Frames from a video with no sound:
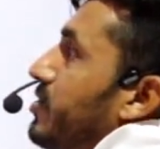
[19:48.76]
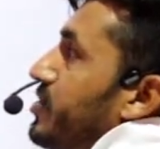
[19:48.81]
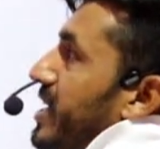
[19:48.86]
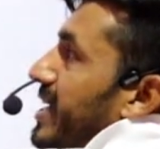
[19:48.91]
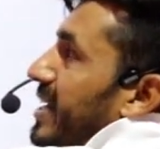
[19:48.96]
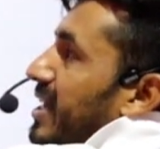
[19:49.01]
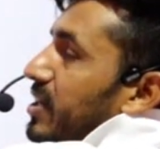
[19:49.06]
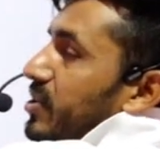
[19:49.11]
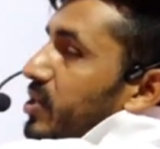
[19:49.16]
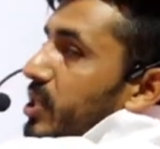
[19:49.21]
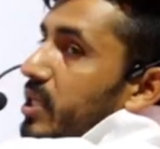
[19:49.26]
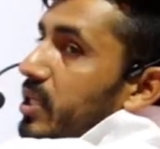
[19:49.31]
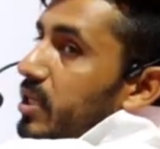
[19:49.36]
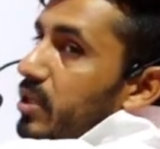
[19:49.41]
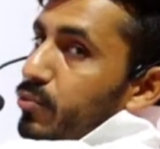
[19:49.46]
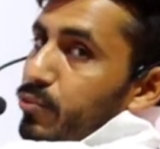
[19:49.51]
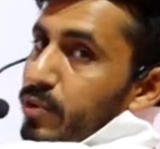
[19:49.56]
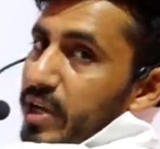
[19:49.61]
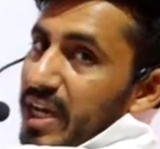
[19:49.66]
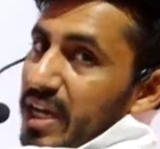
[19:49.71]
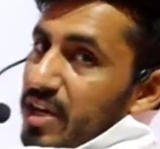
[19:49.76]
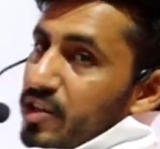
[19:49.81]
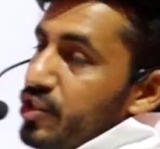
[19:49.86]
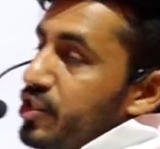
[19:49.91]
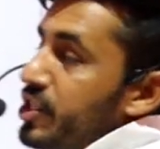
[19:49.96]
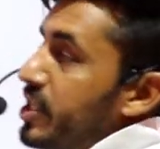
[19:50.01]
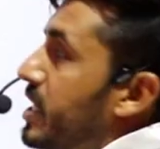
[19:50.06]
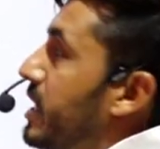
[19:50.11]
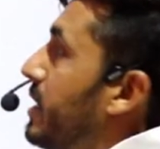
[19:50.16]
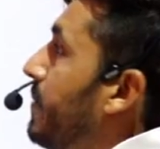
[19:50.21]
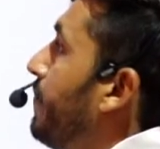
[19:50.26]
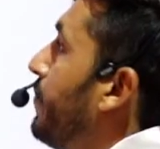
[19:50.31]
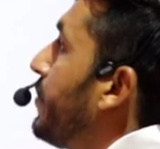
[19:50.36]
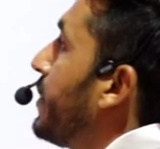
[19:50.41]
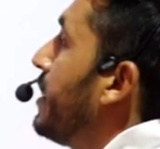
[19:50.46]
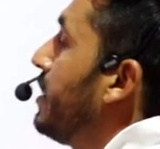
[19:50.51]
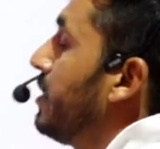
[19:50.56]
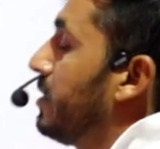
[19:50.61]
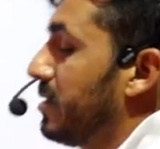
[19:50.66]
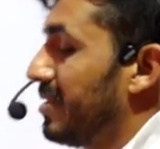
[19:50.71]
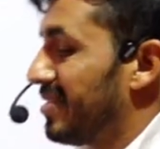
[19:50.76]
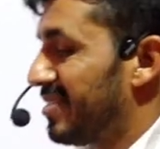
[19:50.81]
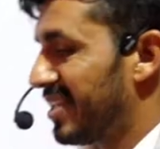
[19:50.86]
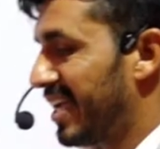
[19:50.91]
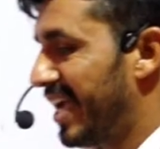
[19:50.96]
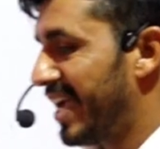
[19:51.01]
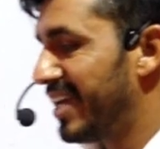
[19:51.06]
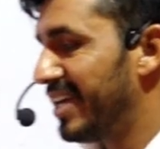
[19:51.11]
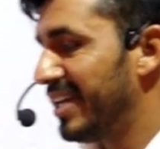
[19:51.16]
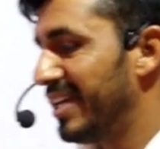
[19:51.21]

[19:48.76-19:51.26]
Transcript: second thing, we can see the sign